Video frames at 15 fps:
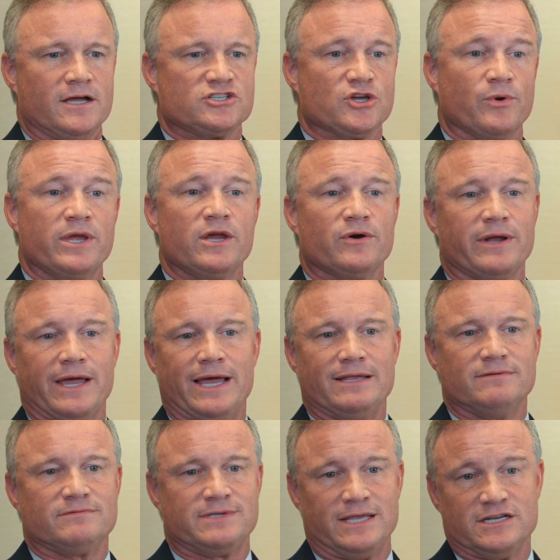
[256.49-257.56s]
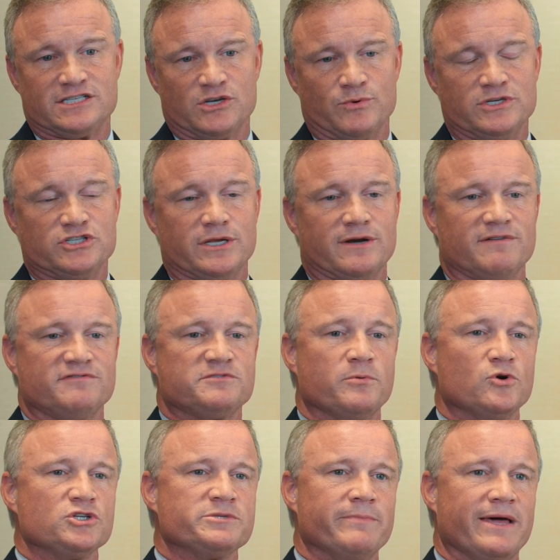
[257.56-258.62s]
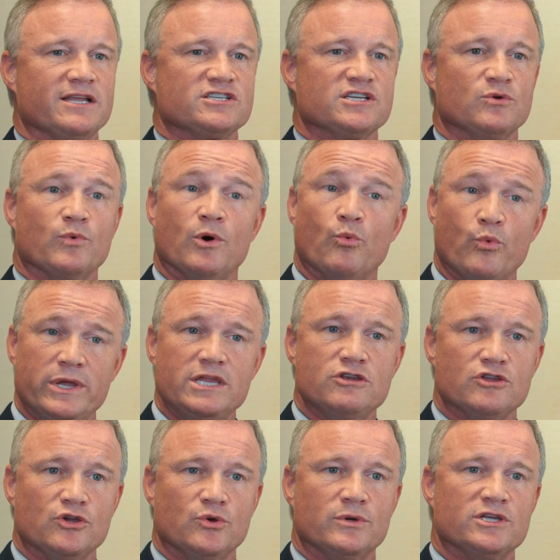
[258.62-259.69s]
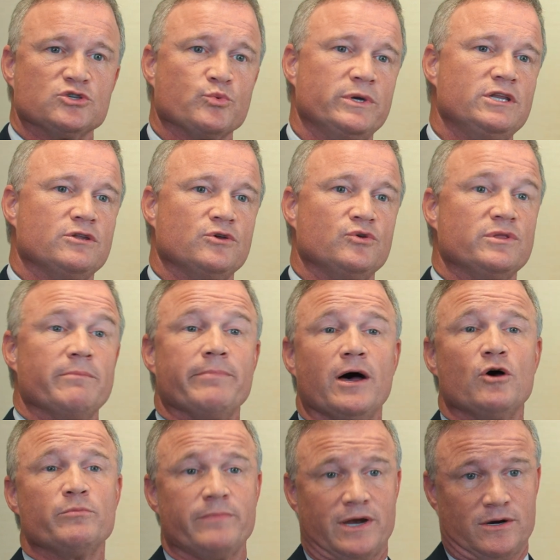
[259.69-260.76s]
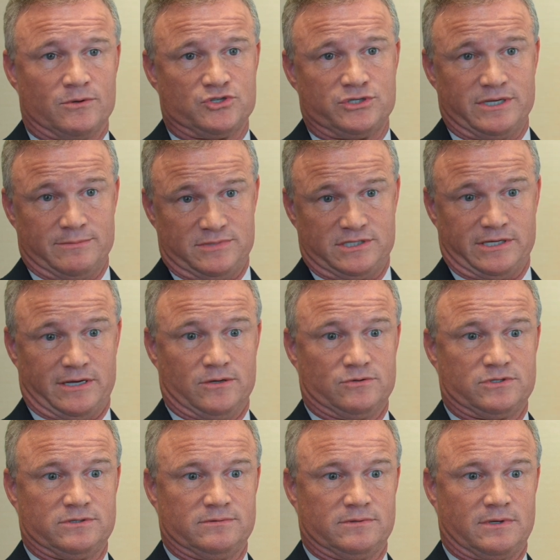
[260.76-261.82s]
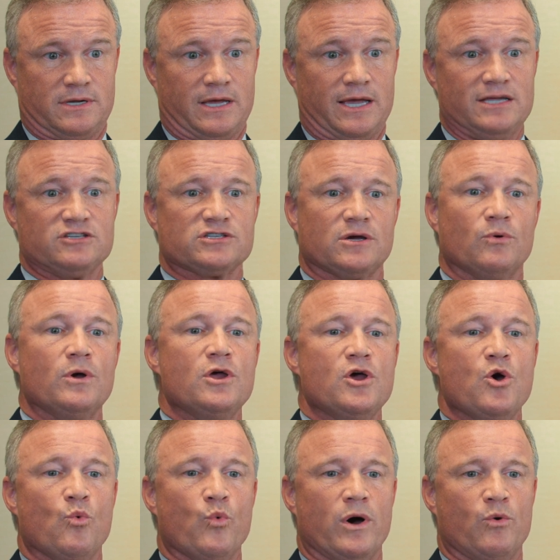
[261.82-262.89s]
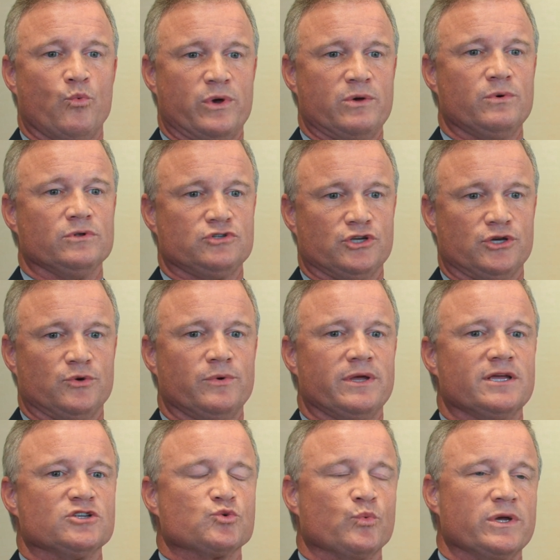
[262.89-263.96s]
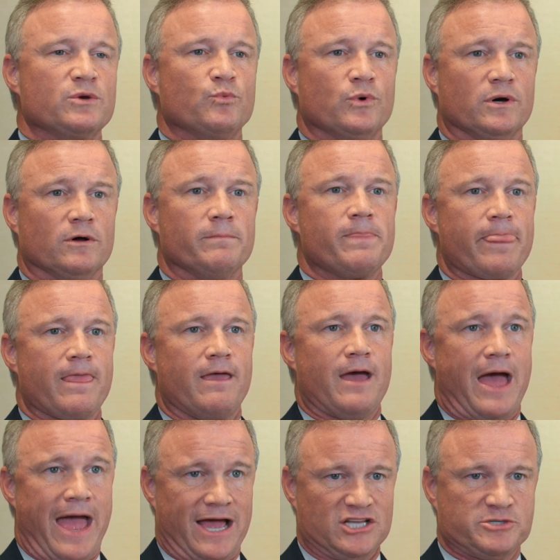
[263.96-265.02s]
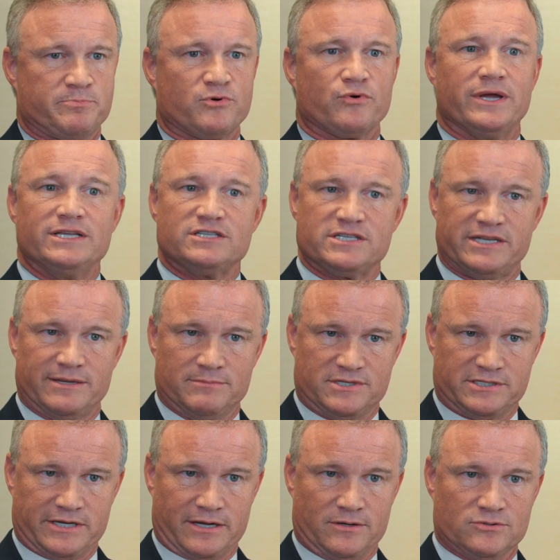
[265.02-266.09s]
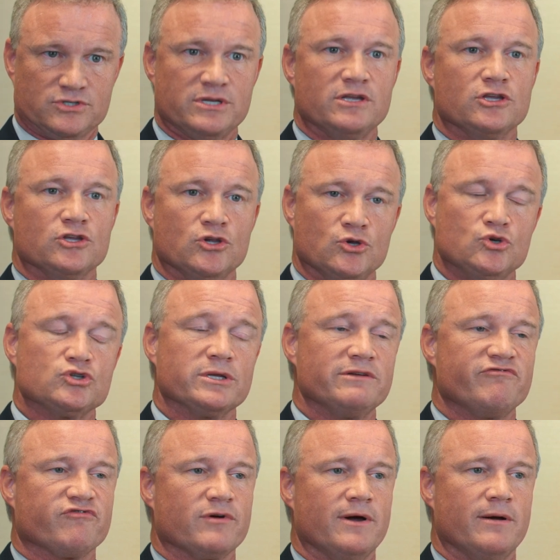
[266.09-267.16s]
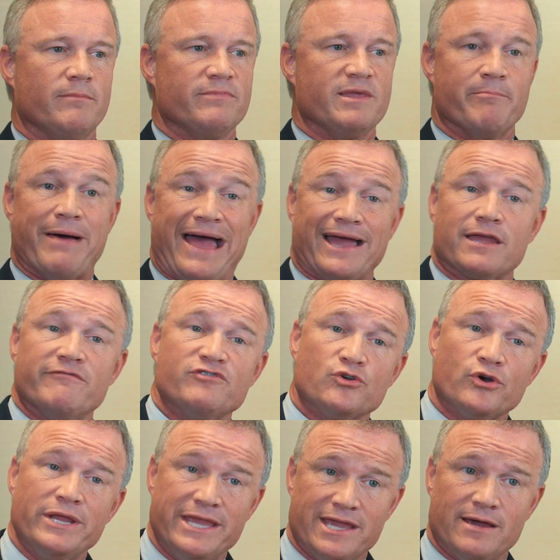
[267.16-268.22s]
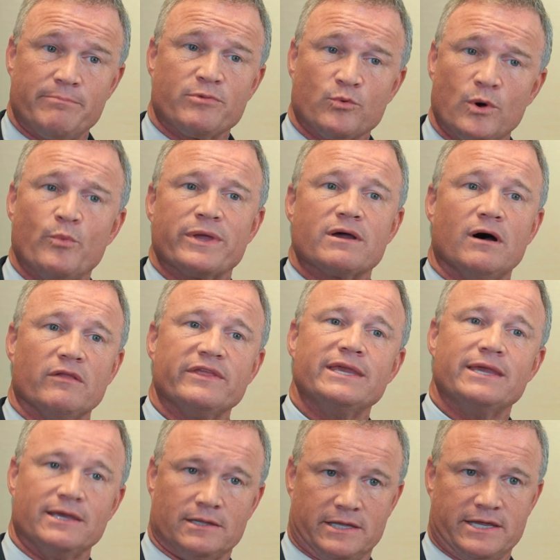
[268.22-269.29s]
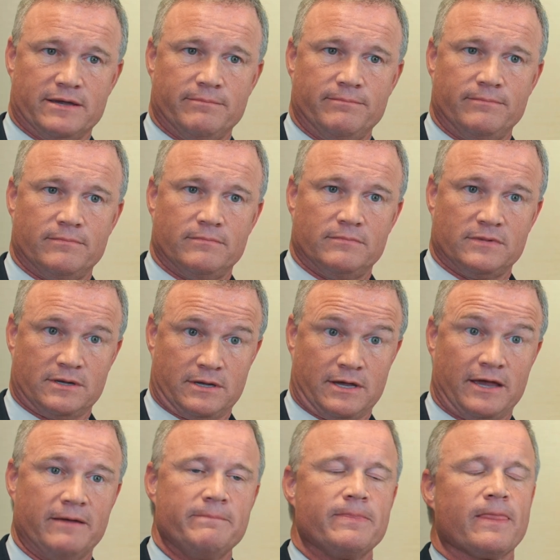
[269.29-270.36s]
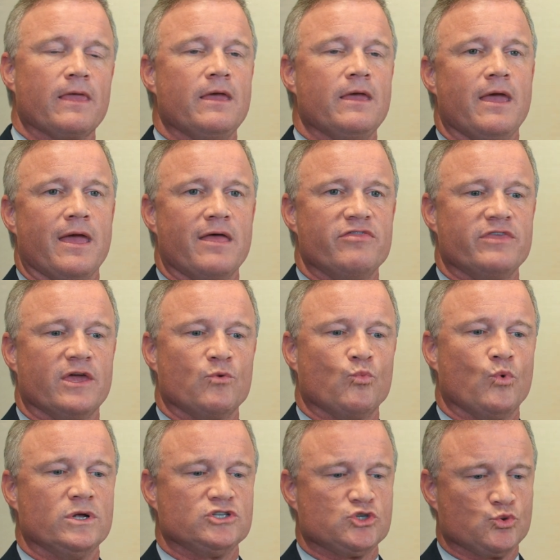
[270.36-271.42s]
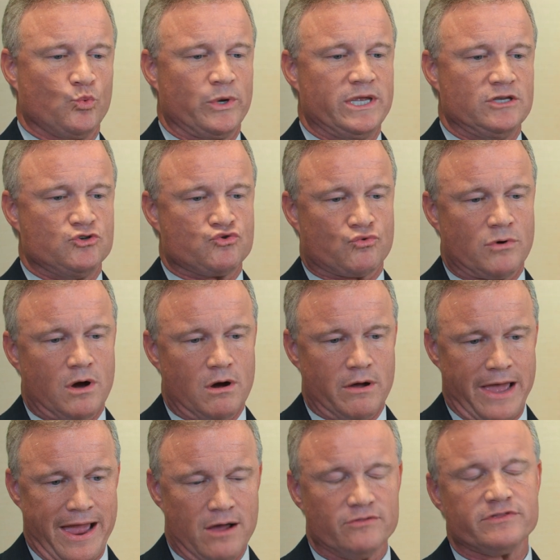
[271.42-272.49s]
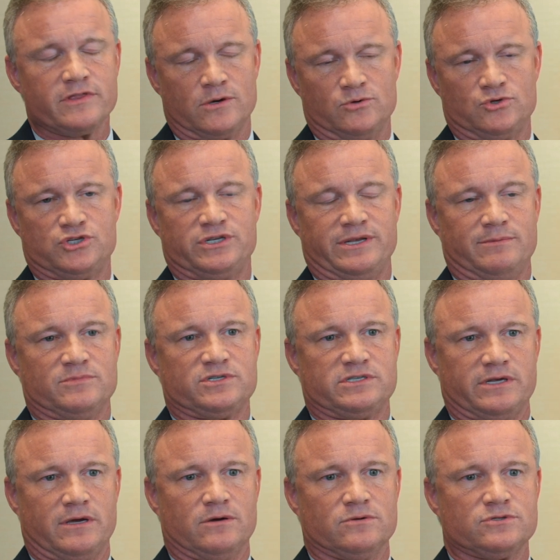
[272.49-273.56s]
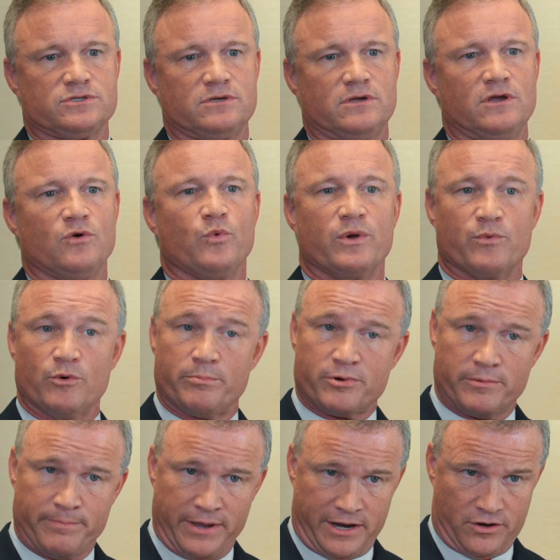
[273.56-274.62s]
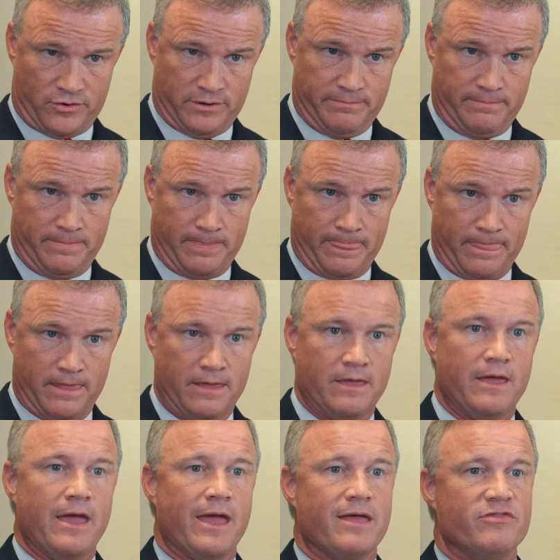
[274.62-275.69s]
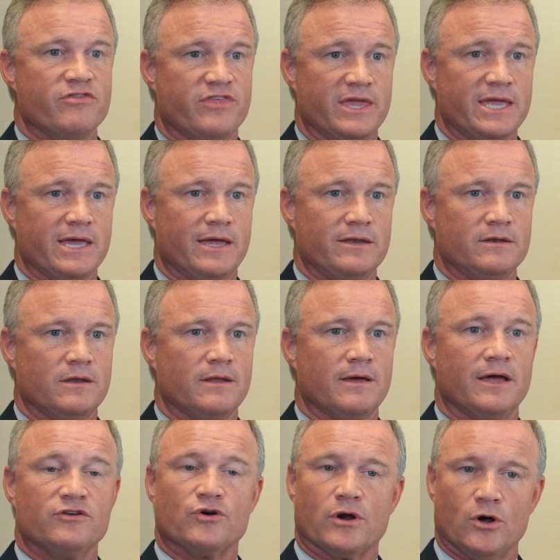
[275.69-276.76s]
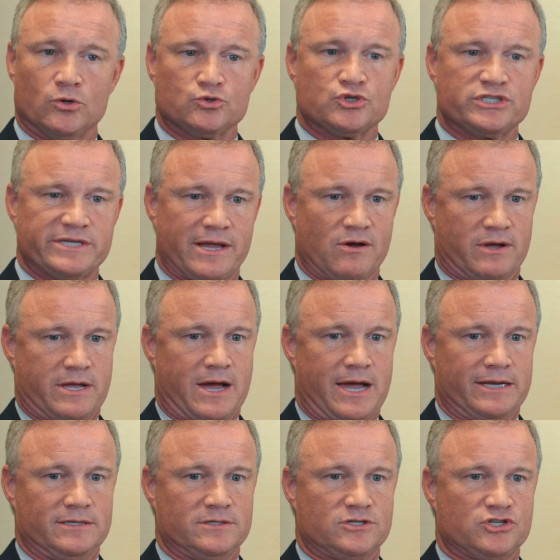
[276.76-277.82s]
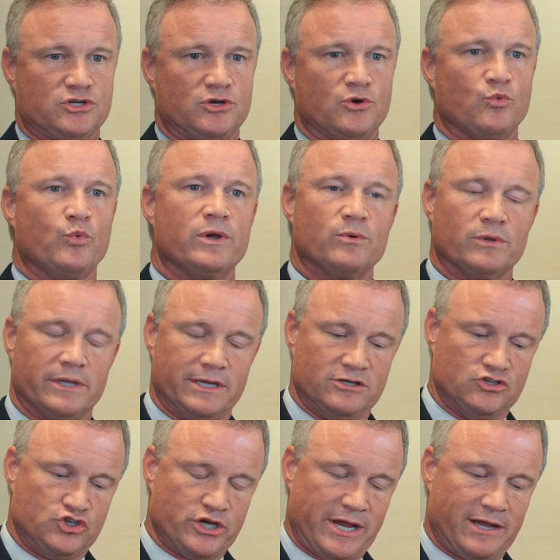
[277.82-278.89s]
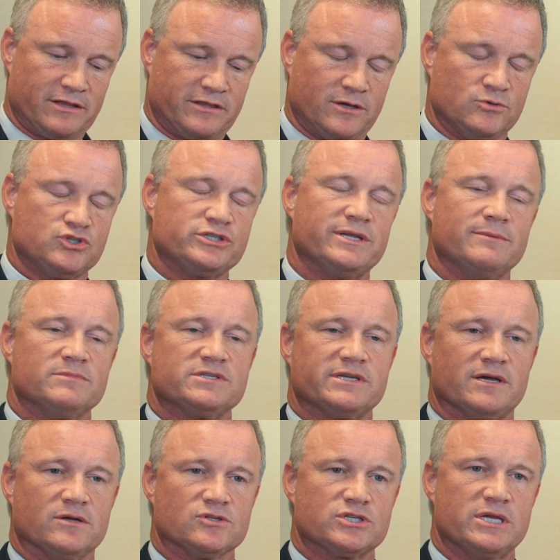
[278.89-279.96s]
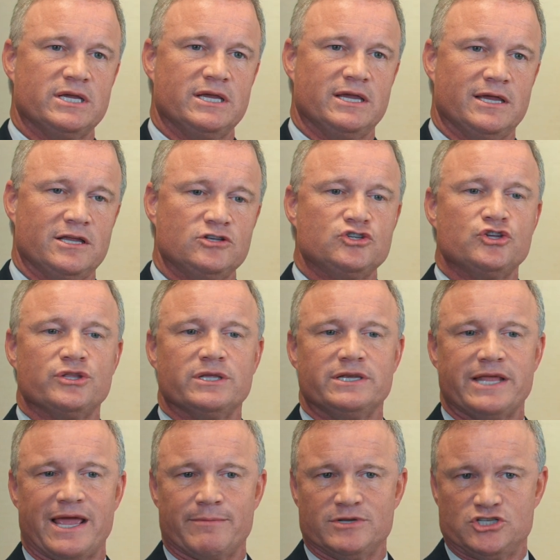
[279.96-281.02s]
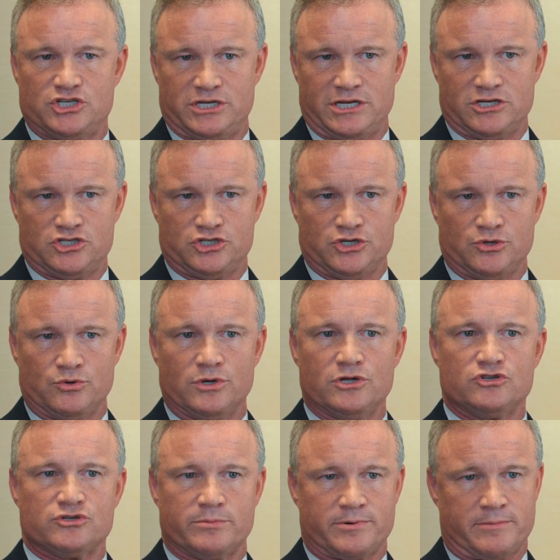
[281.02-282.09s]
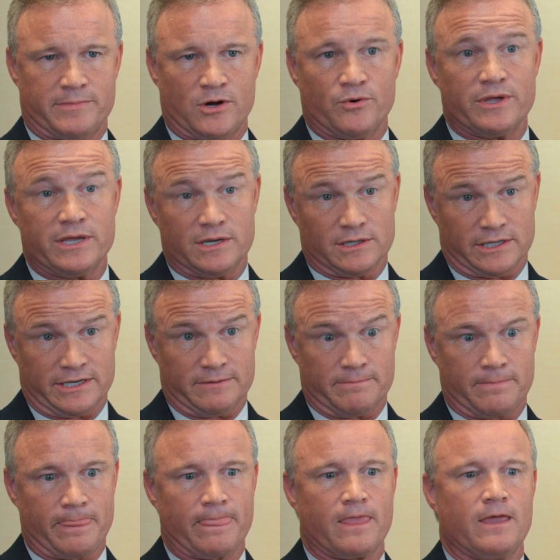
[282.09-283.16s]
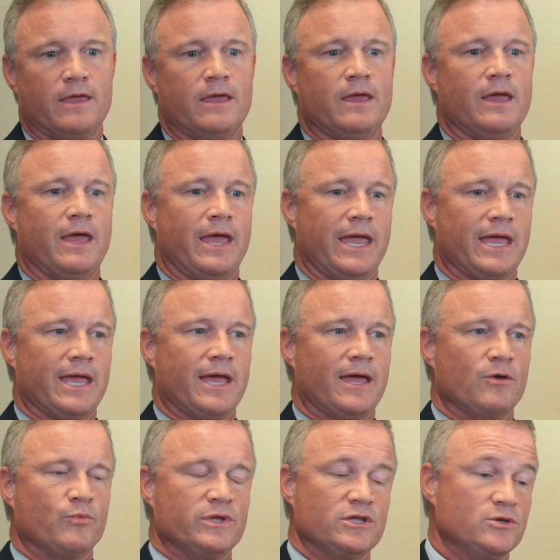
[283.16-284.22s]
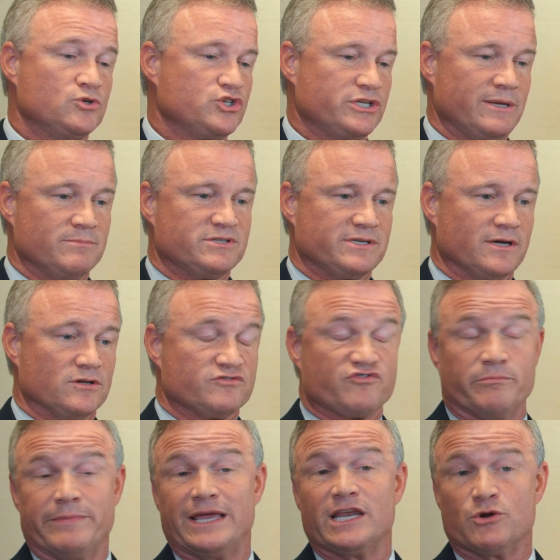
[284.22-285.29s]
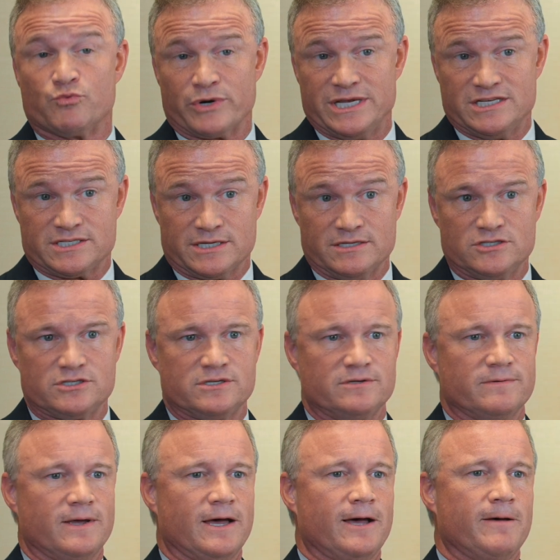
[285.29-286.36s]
So here at Tennessee Regenerative Sports Medicine, what we do is we do the bone marrow stem cells, okay? So what we will do is we will aspirate stem cells, usually from the back of your hip, or what we call the ilium, okay? And then once we draw out those stem cells, we will prepare them, and then under ultrasound guidance, we will inject those stem cells into the damaged tissue to promote healing. And we use stem cells for many reasons.